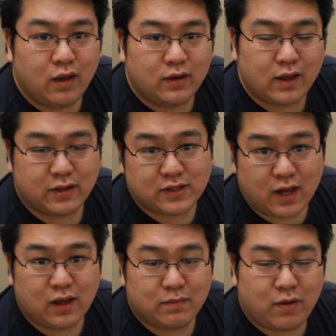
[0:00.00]
Now the
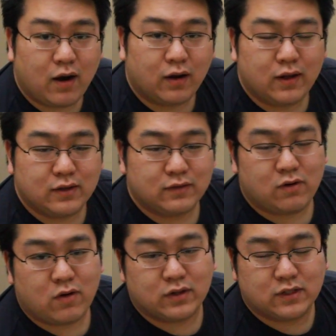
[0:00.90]
second part is of
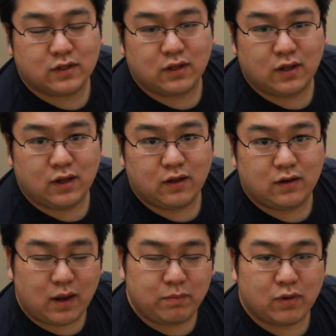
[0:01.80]
course the
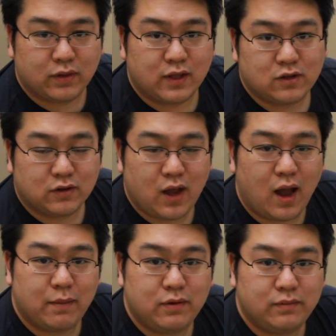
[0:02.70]
netbook that's on
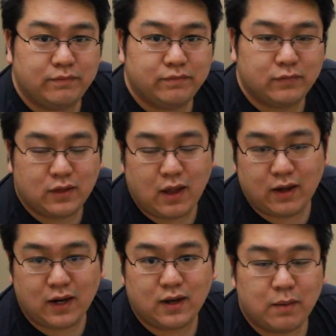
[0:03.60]
top. Now
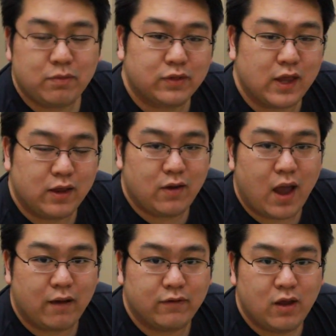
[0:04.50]
any netbook that you
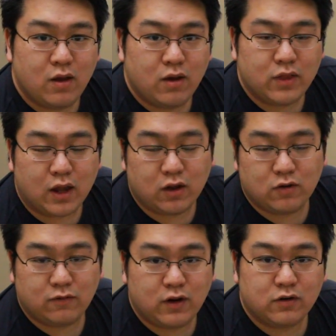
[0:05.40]
have that can
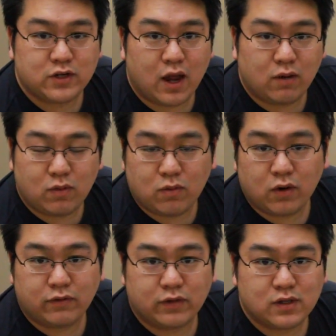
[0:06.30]
do video chat will
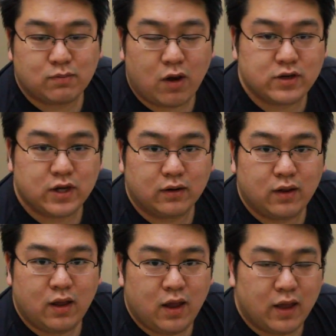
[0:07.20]
work for this project,
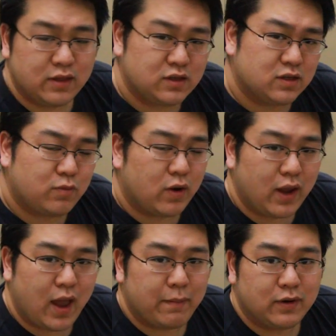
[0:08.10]
and this is one
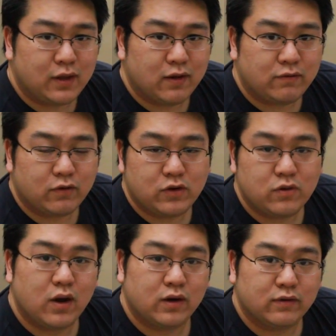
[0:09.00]
I happen to get for
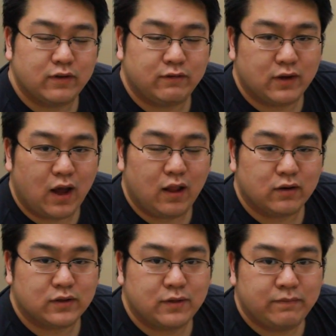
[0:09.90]

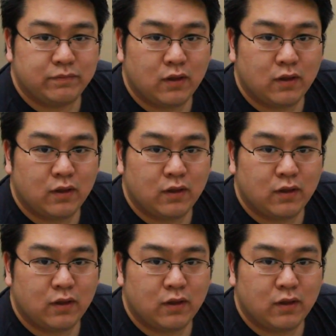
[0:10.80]
$250.